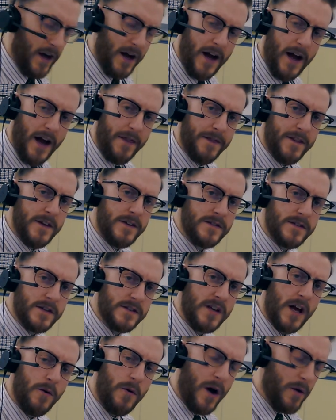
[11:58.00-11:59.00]
And this is
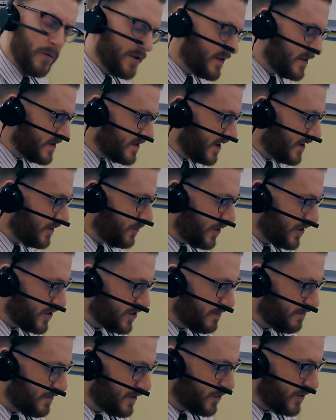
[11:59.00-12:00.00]
how I would distinguish
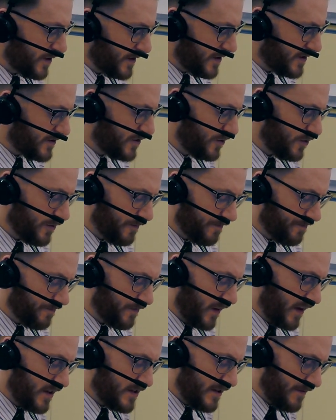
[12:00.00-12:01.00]
between these two,
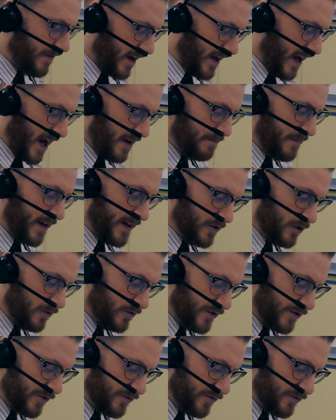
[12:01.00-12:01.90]
is if I add my Tollen's